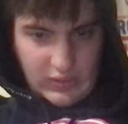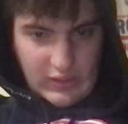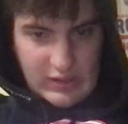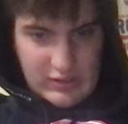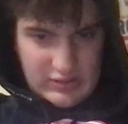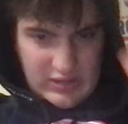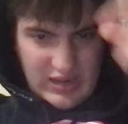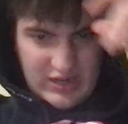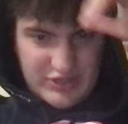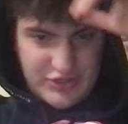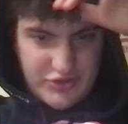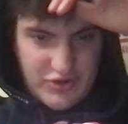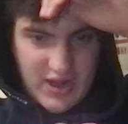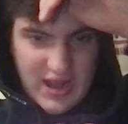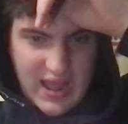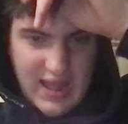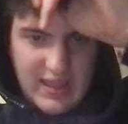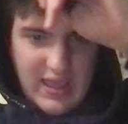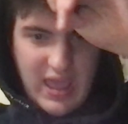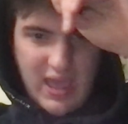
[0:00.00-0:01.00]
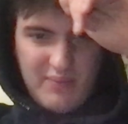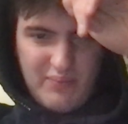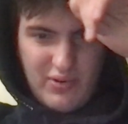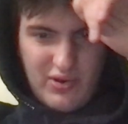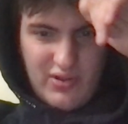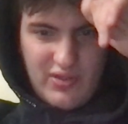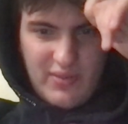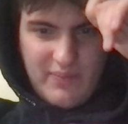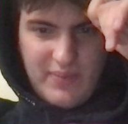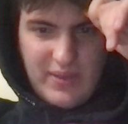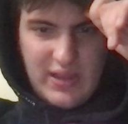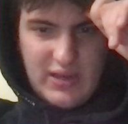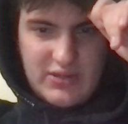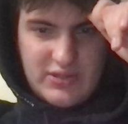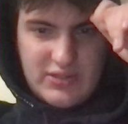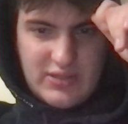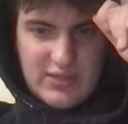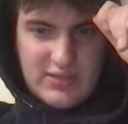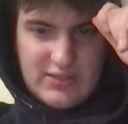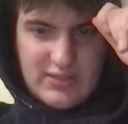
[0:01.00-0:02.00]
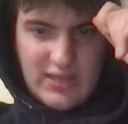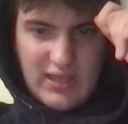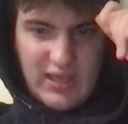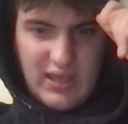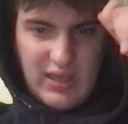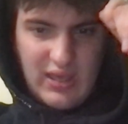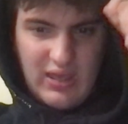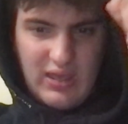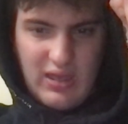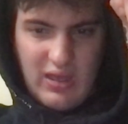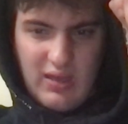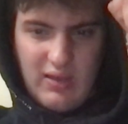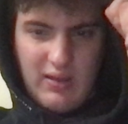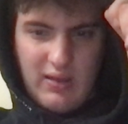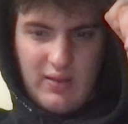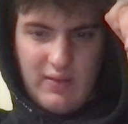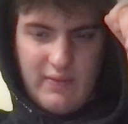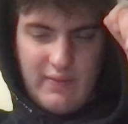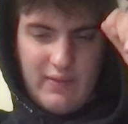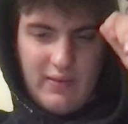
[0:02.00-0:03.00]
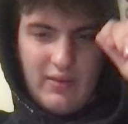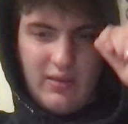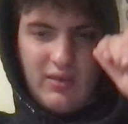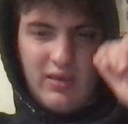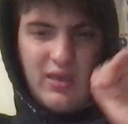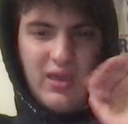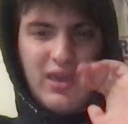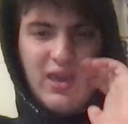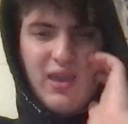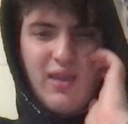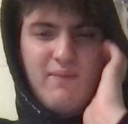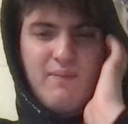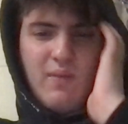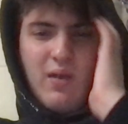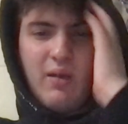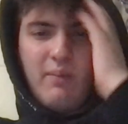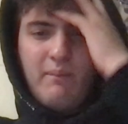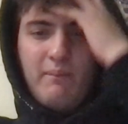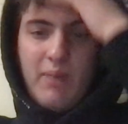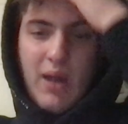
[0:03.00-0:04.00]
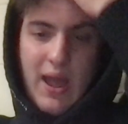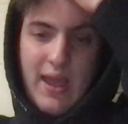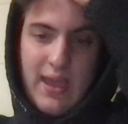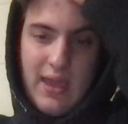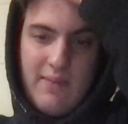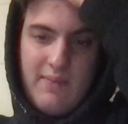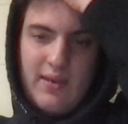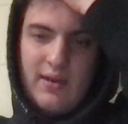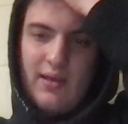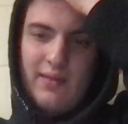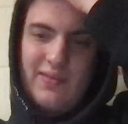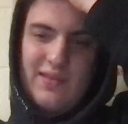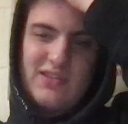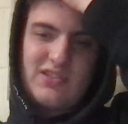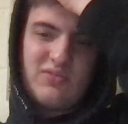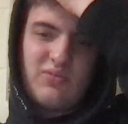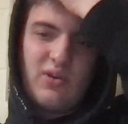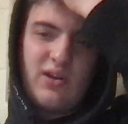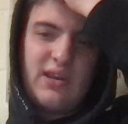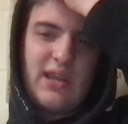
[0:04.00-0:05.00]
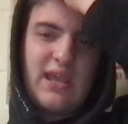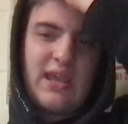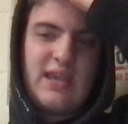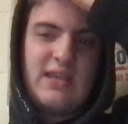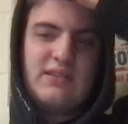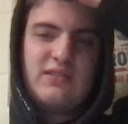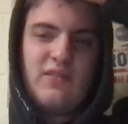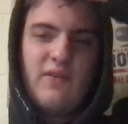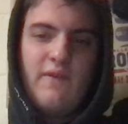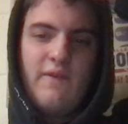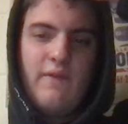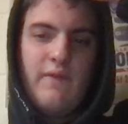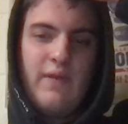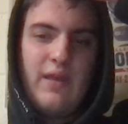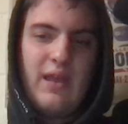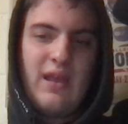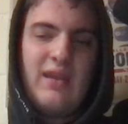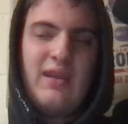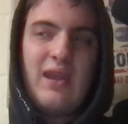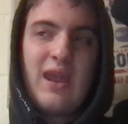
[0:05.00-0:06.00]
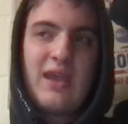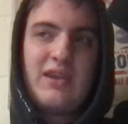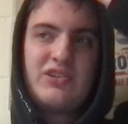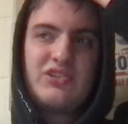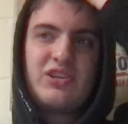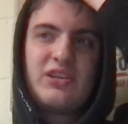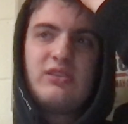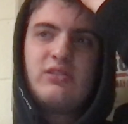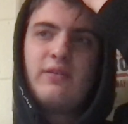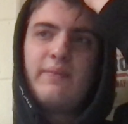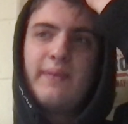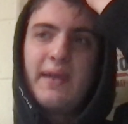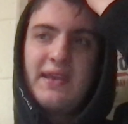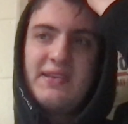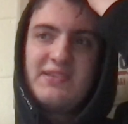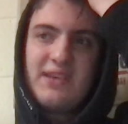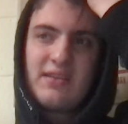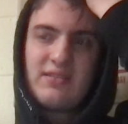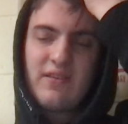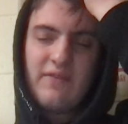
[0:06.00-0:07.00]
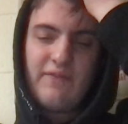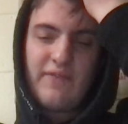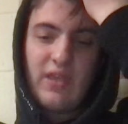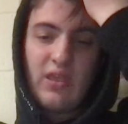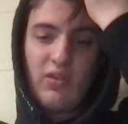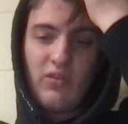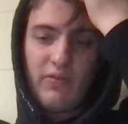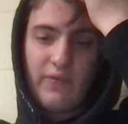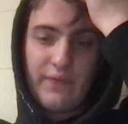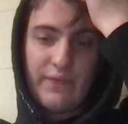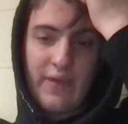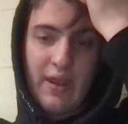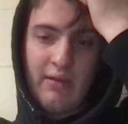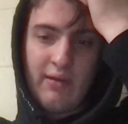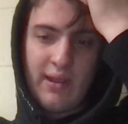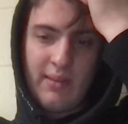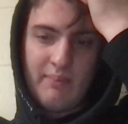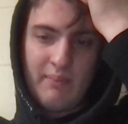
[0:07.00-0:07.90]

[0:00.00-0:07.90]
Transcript: Next track, Emperor of the Beach. The singing by Amon on this one is a nice change of pace as it feels very